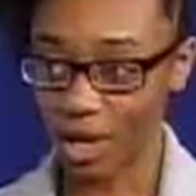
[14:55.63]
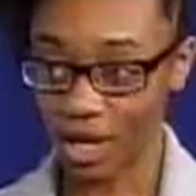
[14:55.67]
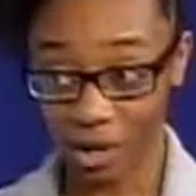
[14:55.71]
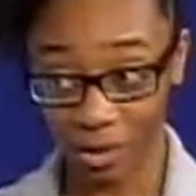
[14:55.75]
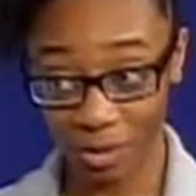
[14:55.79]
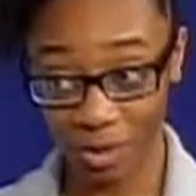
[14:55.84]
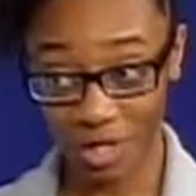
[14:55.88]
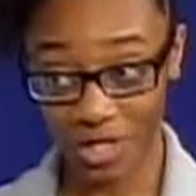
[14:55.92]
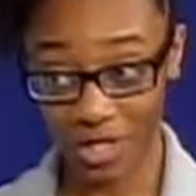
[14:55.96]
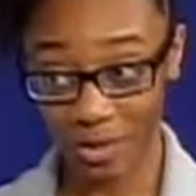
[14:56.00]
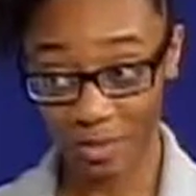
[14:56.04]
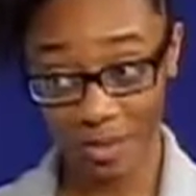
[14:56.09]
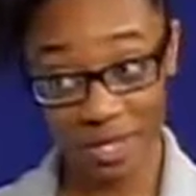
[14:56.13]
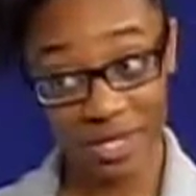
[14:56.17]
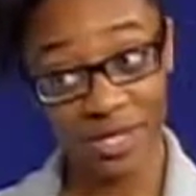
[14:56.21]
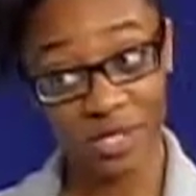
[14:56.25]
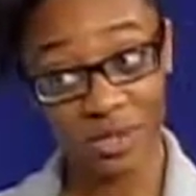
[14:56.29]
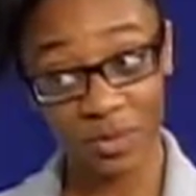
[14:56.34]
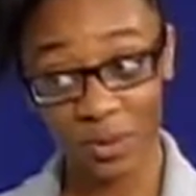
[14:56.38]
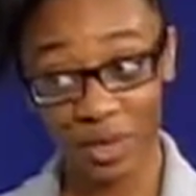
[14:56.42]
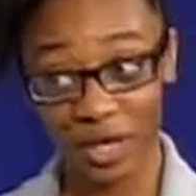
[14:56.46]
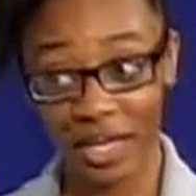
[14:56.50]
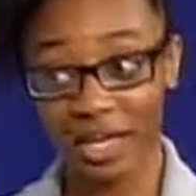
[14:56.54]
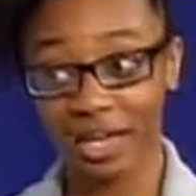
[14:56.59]
Increase the
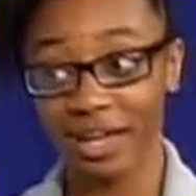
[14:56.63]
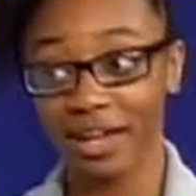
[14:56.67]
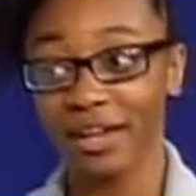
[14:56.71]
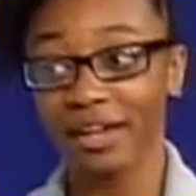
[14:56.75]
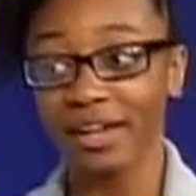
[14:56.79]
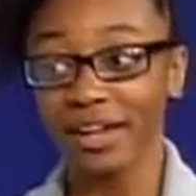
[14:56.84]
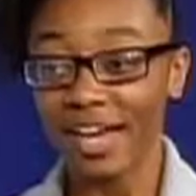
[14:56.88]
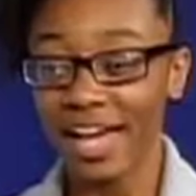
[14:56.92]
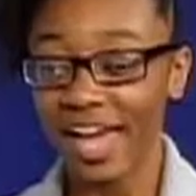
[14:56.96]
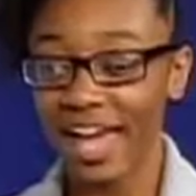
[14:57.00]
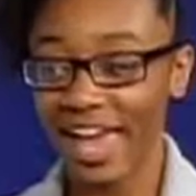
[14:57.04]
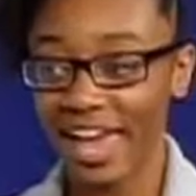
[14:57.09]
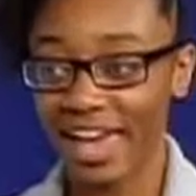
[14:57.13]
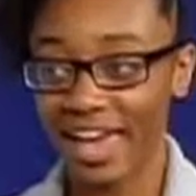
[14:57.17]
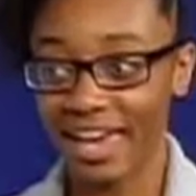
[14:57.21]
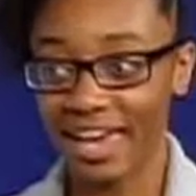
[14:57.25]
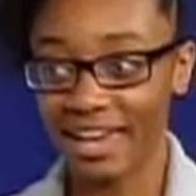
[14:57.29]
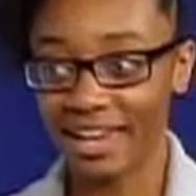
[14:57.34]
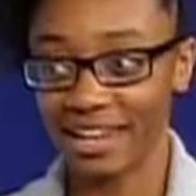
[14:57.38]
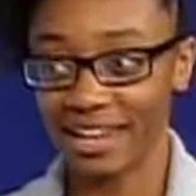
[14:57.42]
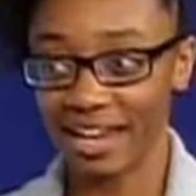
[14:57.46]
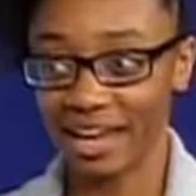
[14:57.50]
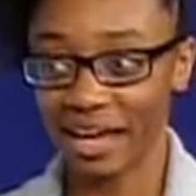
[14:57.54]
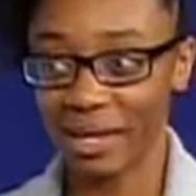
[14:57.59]
Peace Week.
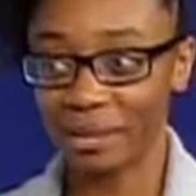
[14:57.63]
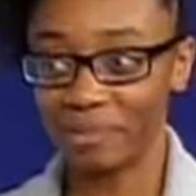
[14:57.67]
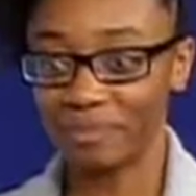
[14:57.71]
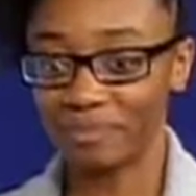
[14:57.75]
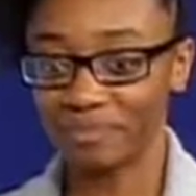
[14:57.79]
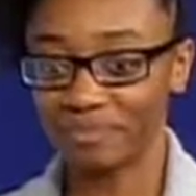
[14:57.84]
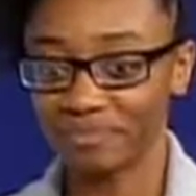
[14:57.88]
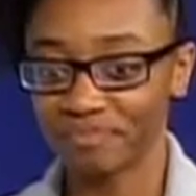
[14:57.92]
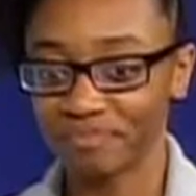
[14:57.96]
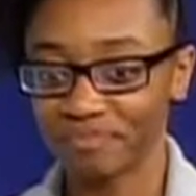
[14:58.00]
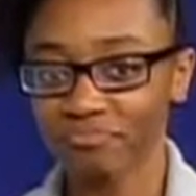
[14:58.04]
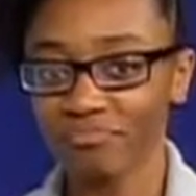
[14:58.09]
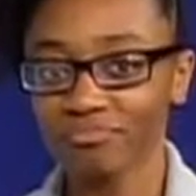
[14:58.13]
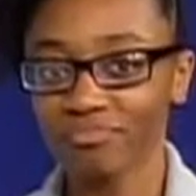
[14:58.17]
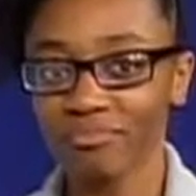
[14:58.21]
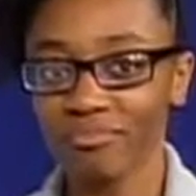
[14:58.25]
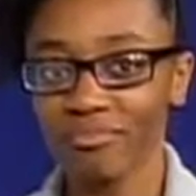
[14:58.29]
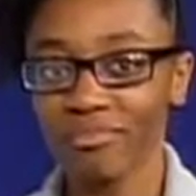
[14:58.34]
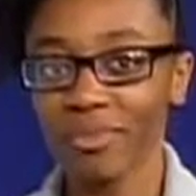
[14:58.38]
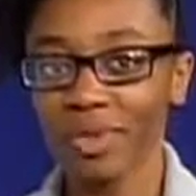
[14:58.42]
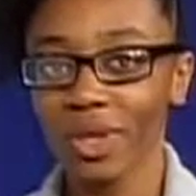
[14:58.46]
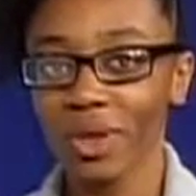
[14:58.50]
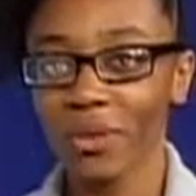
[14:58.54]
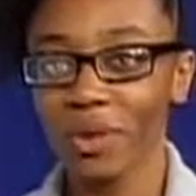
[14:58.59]
And
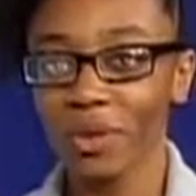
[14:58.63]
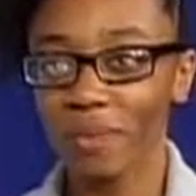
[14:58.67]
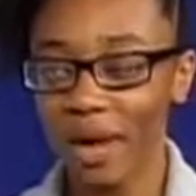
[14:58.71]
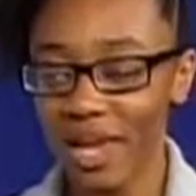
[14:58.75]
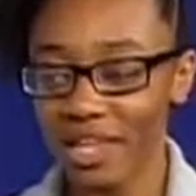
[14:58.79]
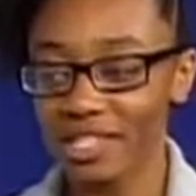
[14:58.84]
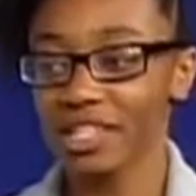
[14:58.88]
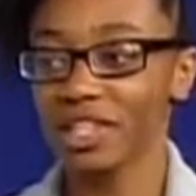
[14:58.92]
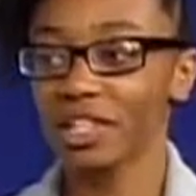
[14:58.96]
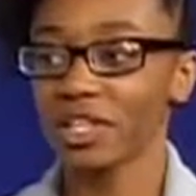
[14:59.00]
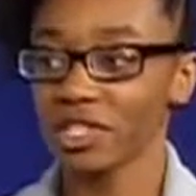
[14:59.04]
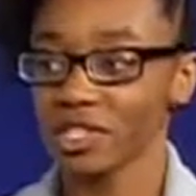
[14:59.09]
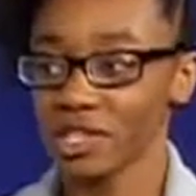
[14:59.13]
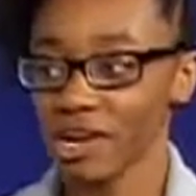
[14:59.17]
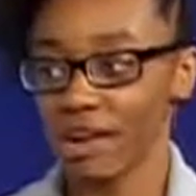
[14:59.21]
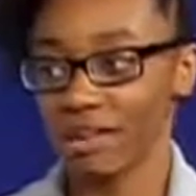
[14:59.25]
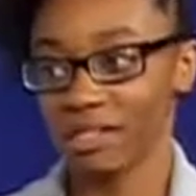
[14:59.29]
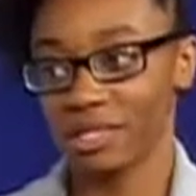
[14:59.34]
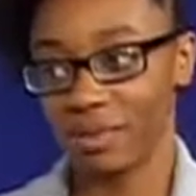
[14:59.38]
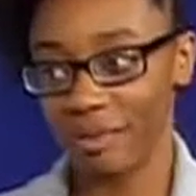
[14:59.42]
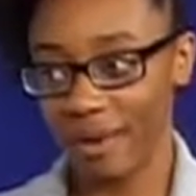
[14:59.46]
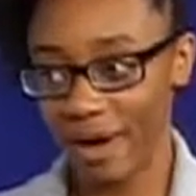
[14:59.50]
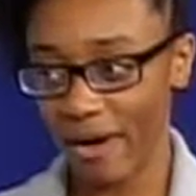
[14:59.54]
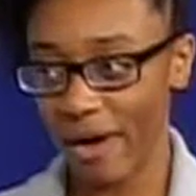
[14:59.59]
we basically
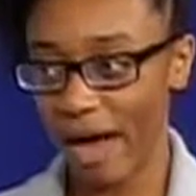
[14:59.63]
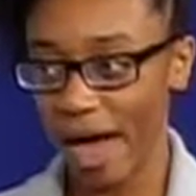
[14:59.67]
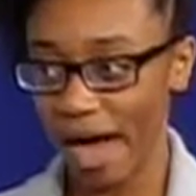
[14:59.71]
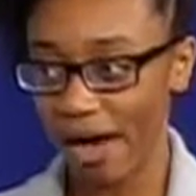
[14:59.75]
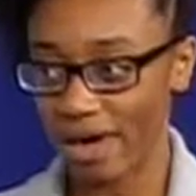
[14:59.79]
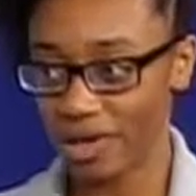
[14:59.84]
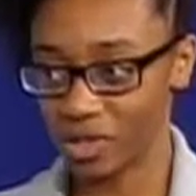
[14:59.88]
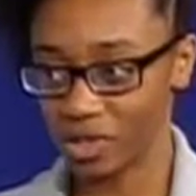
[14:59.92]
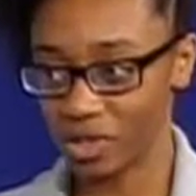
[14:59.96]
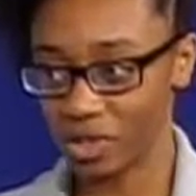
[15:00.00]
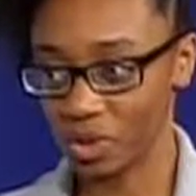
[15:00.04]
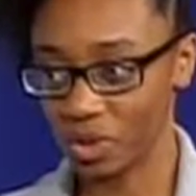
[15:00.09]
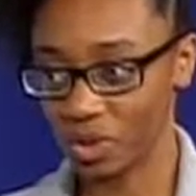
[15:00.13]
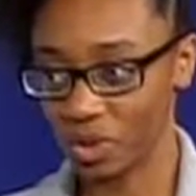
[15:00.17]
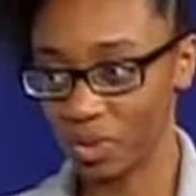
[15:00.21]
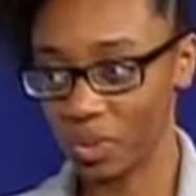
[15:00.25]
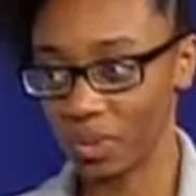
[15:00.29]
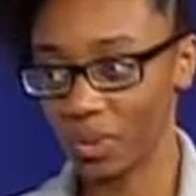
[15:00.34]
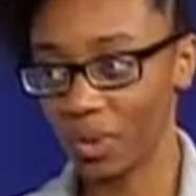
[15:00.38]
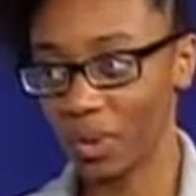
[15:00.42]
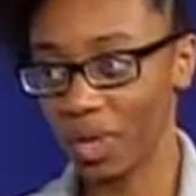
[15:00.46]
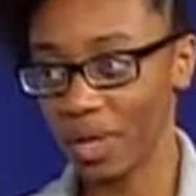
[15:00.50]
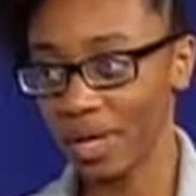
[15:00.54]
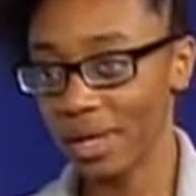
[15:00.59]
talked about how
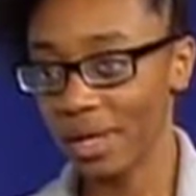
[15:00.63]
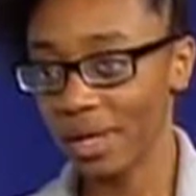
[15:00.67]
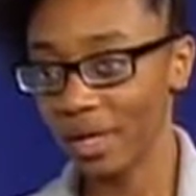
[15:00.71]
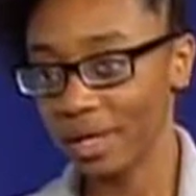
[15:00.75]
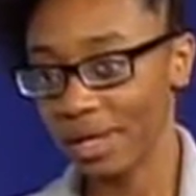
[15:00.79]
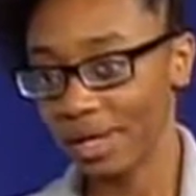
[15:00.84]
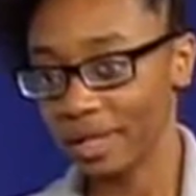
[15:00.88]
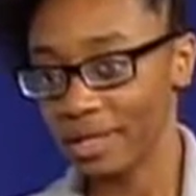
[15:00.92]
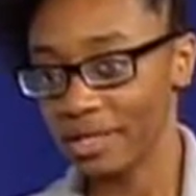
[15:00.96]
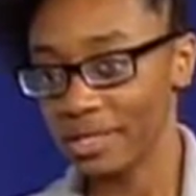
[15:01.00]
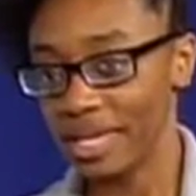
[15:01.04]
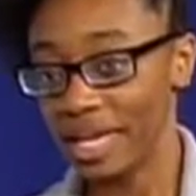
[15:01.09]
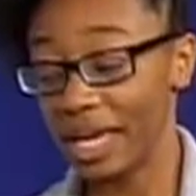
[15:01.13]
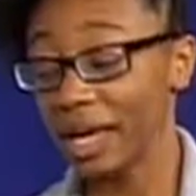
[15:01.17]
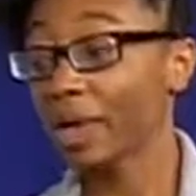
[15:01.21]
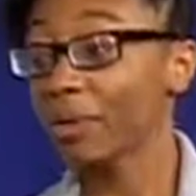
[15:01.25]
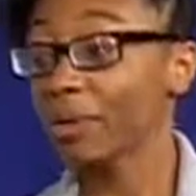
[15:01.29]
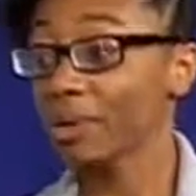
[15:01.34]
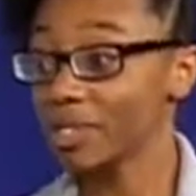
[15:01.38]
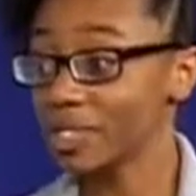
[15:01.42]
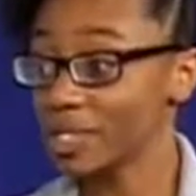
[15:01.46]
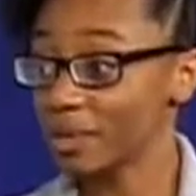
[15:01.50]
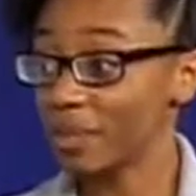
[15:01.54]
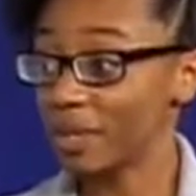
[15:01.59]
to
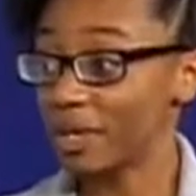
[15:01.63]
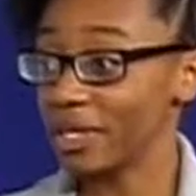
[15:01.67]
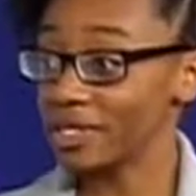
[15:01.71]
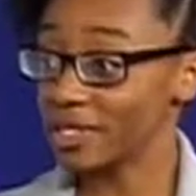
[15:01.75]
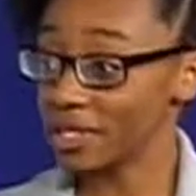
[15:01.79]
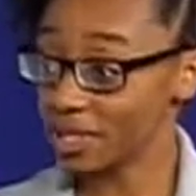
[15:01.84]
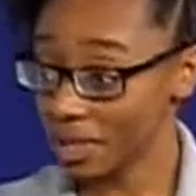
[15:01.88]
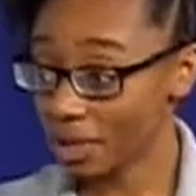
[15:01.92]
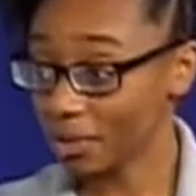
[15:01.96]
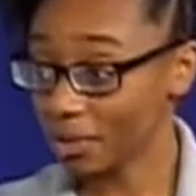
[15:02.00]
increase the peace and